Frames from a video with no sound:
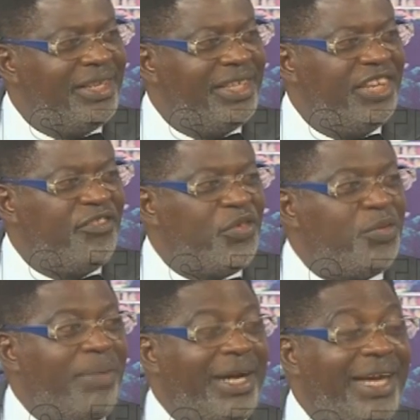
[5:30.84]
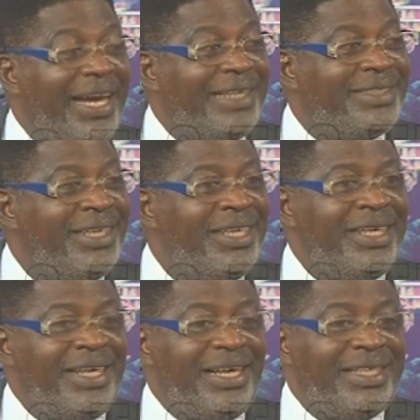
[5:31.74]
and then the few bad eggs
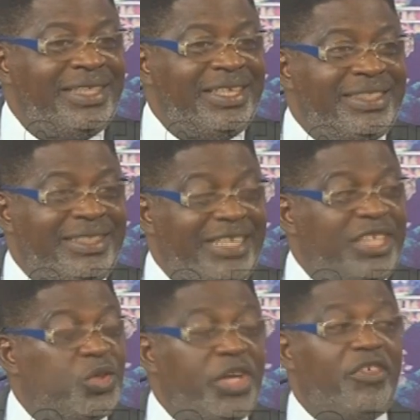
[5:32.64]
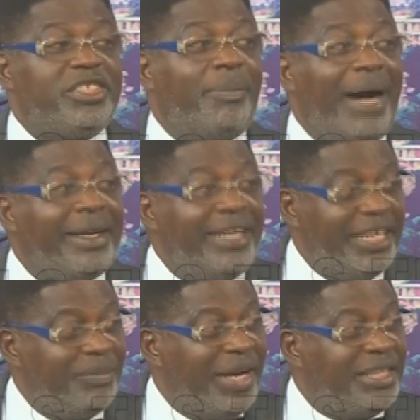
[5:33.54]
uh, tend to give us the bad
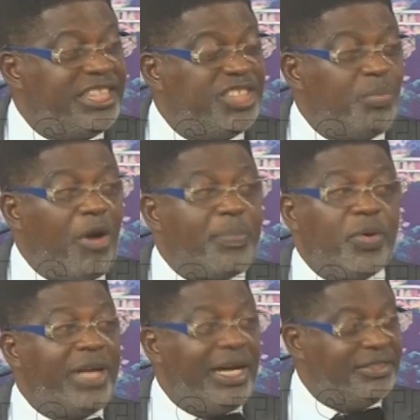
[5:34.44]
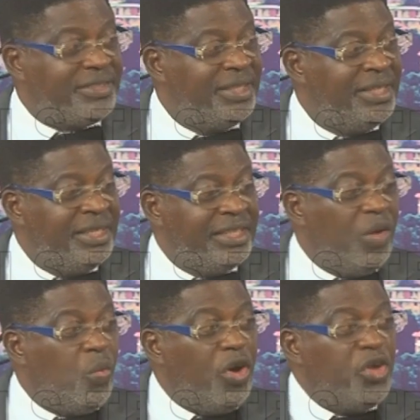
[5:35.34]
name, and it is more pronounced
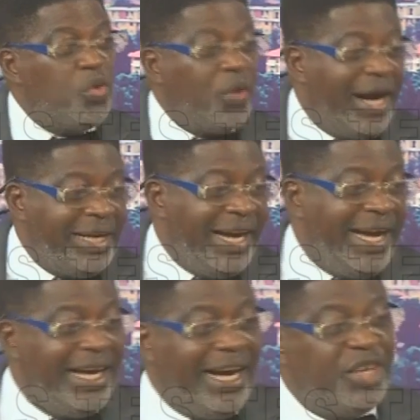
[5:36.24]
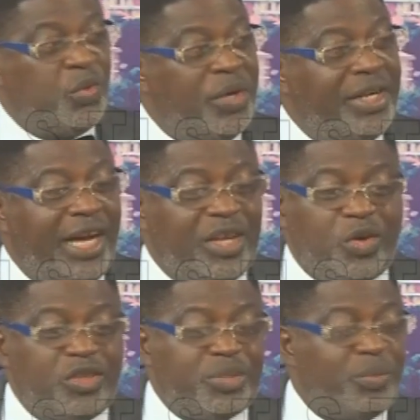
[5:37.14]
than what you and I are doing and
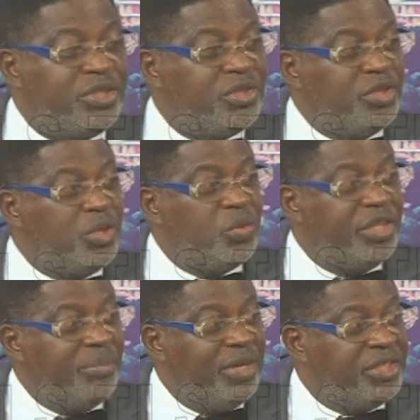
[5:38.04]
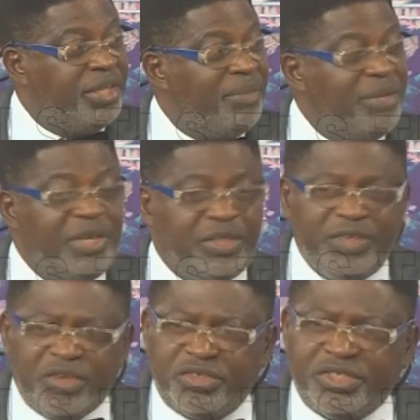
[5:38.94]
contributing to the good image, im image of
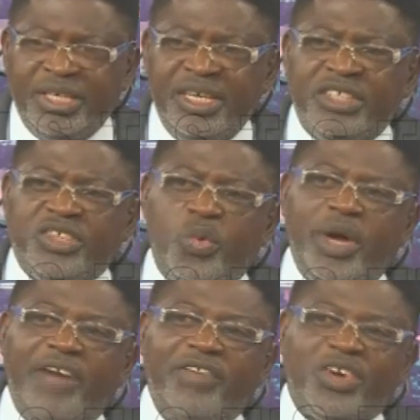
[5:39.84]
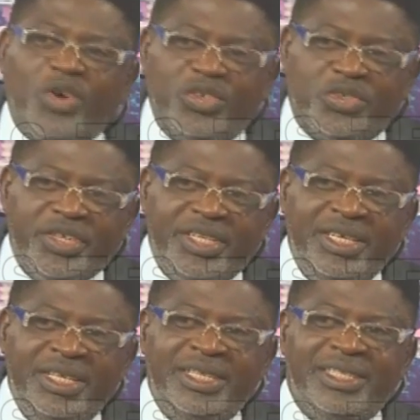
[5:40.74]
the country. So we have a country
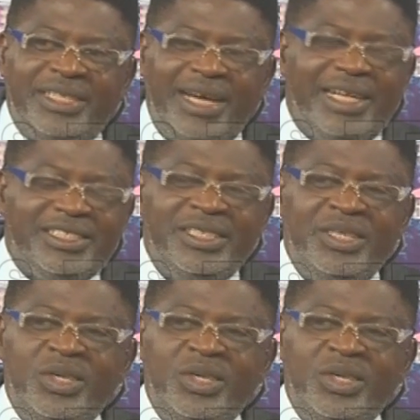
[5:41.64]
that